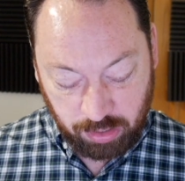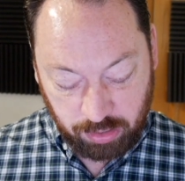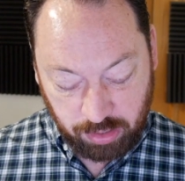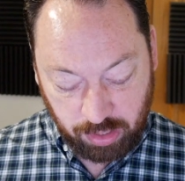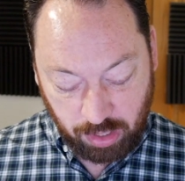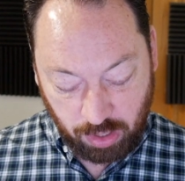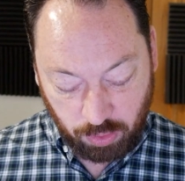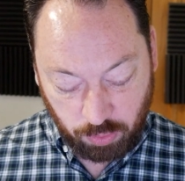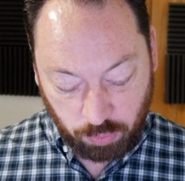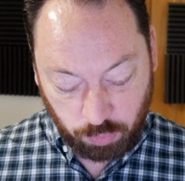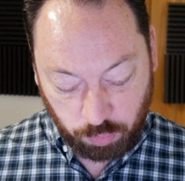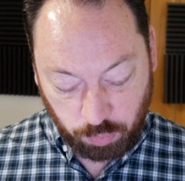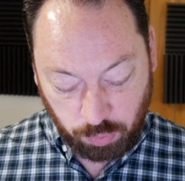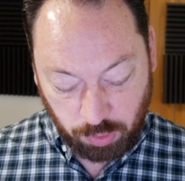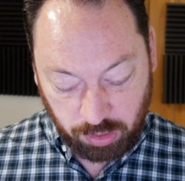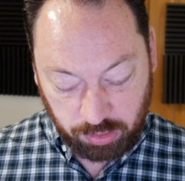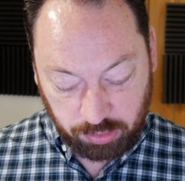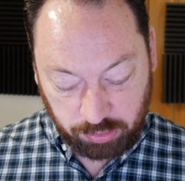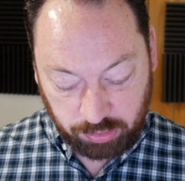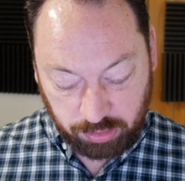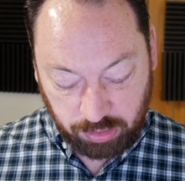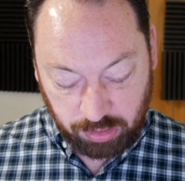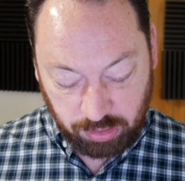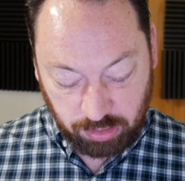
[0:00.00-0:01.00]
Now,
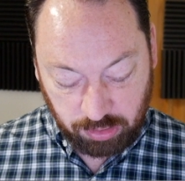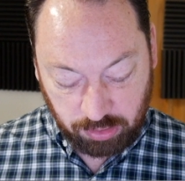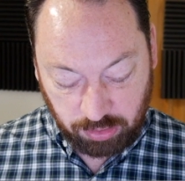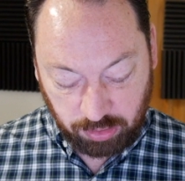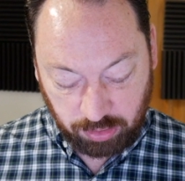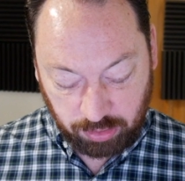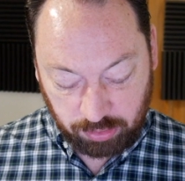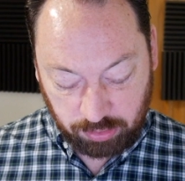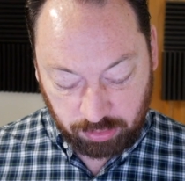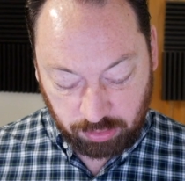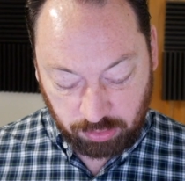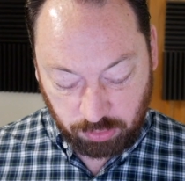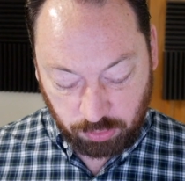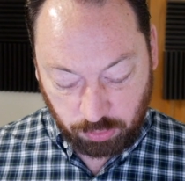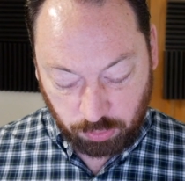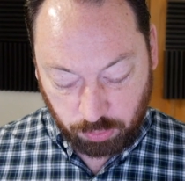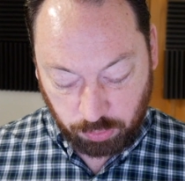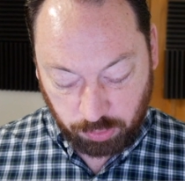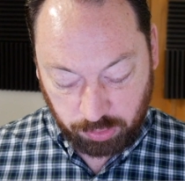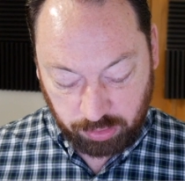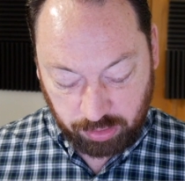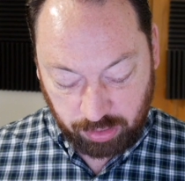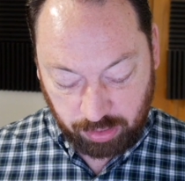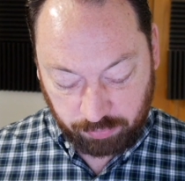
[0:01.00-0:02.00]
one key thing that you're
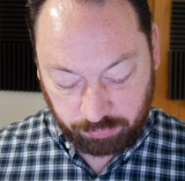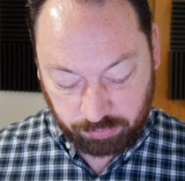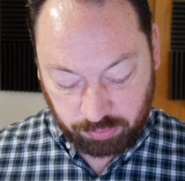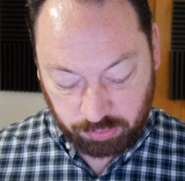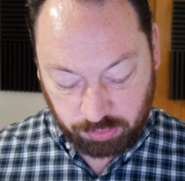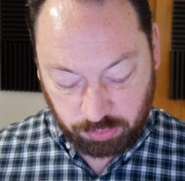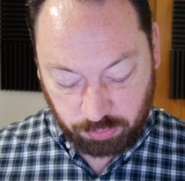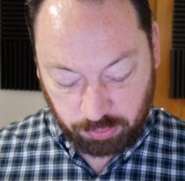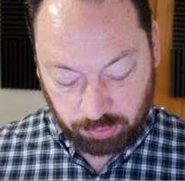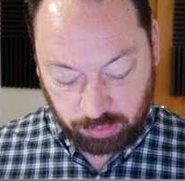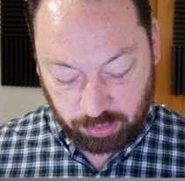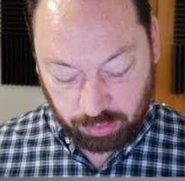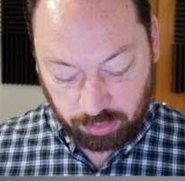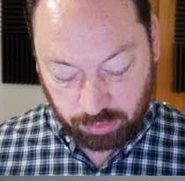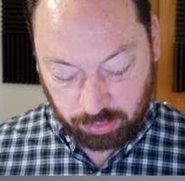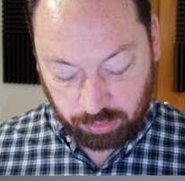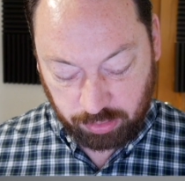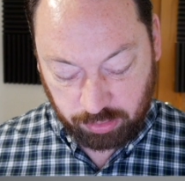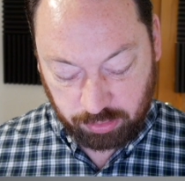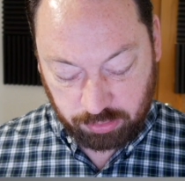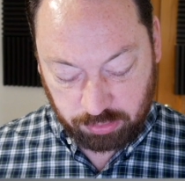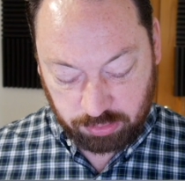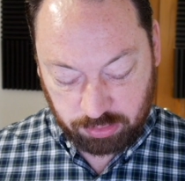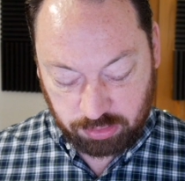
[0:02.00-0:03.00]
going to have to do here
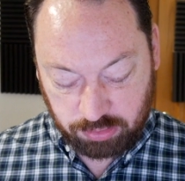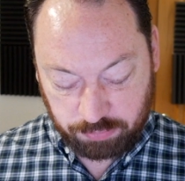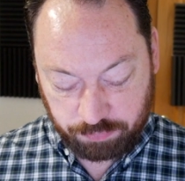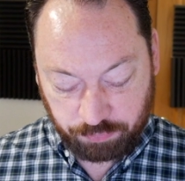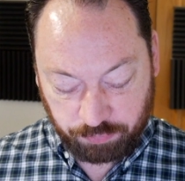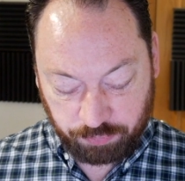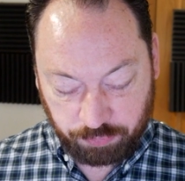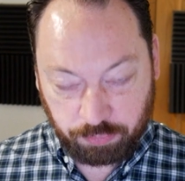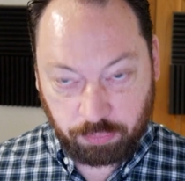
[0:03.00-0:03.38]
is